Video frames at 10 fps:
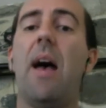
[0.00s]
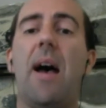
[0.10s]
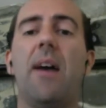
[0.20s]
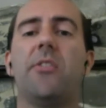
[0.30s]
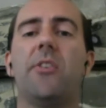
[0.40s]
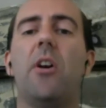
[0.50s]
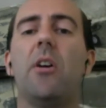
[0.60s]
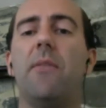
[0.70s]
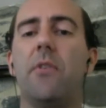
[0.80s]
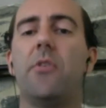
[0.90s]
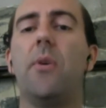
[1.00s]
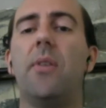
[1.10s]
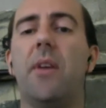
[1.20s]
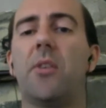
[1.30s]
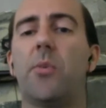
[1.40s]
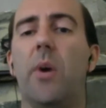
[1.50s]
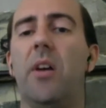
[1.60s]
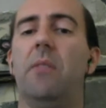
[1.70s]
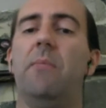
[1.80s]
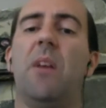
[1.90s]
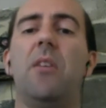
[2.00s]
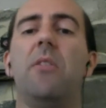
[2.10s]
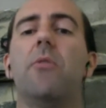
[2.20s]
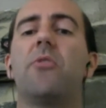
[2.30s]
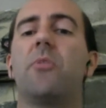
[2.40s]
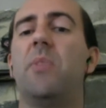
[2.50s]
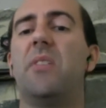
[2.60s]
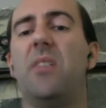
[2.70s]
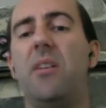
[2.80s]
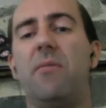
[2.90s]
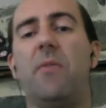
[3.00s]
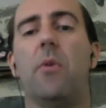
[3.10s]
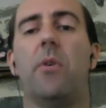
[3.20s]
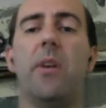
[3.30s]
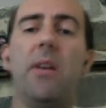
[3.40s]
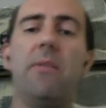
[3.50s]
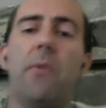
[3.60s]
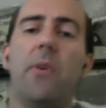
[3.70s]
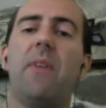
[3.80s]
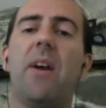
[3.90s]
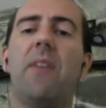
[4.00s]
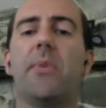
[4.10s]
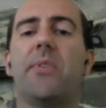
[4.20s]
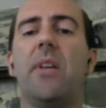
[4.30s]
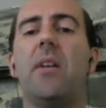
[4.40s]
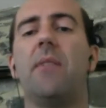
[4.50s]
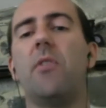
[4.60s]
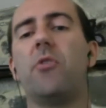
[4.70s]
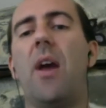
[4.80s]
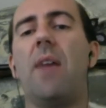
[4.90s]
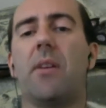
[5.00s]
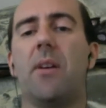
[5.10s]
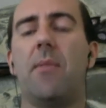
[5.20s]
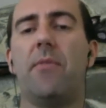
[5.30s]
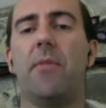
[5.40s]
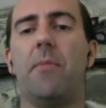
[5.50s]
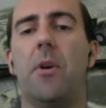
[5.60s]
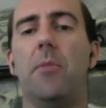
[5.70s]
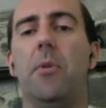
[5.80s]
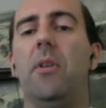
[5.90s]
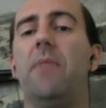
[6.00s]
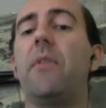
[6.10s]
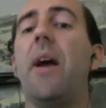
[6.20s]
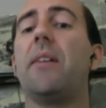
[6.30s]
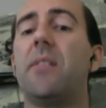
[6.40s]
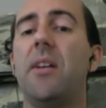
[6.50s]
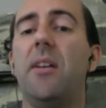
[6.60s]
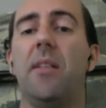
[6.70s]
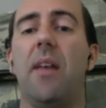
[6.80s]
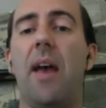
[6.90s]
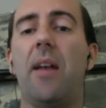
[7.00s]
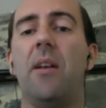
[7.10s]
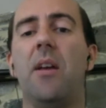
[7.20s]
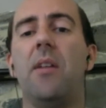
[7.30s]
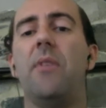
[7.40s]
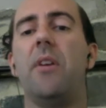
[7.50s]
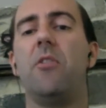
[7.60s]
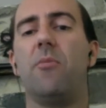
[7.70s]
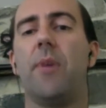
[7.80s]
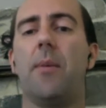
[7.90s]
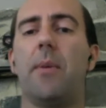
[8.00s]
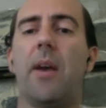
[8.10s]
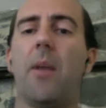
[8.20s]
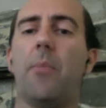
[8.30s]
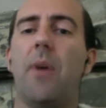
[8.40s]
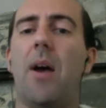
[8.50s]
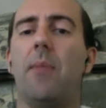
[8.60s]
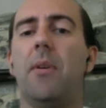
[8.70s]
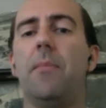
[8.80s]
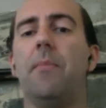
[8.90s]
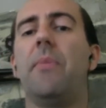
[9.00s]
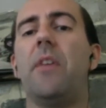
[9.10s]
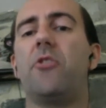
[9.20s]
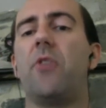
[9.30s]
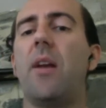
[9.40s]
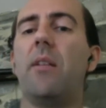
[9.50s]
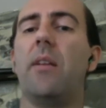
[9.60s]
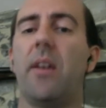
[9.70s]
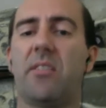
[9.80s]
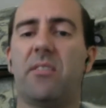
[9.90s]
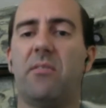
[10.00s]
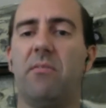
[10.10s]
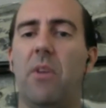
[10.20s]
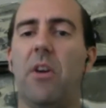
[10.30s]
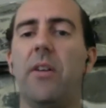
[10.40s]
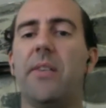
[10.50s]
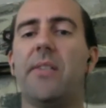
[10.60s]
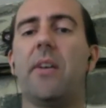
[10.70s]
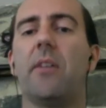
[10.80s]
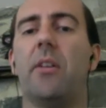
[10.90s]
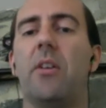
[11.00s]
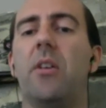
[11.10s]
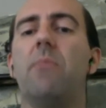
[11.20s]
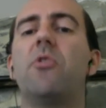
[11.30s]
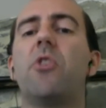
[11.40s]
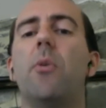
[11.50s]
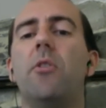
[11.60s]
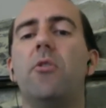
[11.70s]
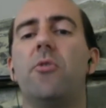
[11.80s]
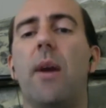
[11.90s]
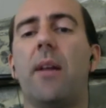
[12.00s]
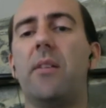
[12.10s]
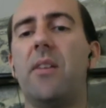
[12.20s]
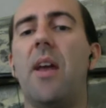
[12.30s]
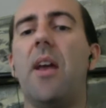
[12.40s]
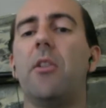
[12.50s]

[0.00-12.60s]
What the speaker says: Odds are, if you're doing things well, you should be seeing 40, 45% of your traffic coming from mobile. If you're not seeing that, then you've probably got a problem that your analytics aren't necessarily showing you directly today.